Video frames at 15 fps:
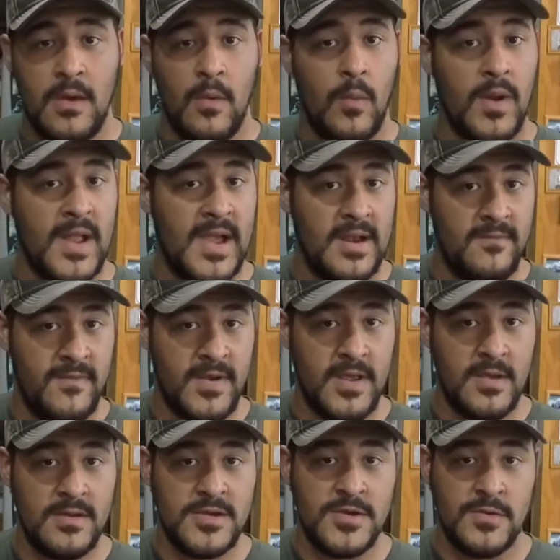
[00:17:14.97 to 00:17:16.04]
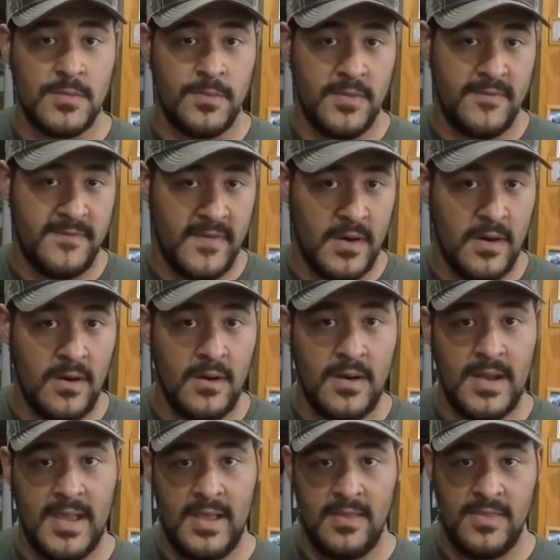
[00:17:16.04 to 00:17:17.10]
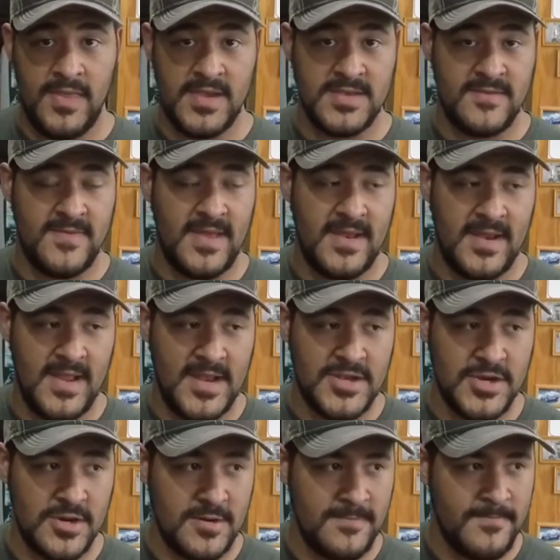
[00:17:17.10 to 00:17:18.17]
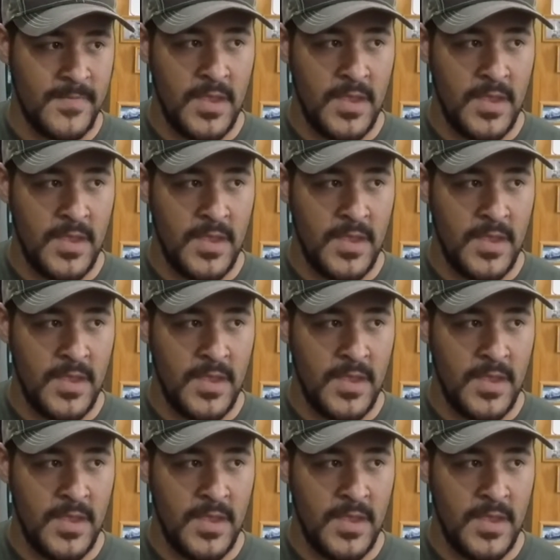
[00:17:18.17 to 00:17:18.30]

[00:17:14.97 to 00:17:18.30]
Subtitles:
what kind of videos you would prefer, and things of that nature.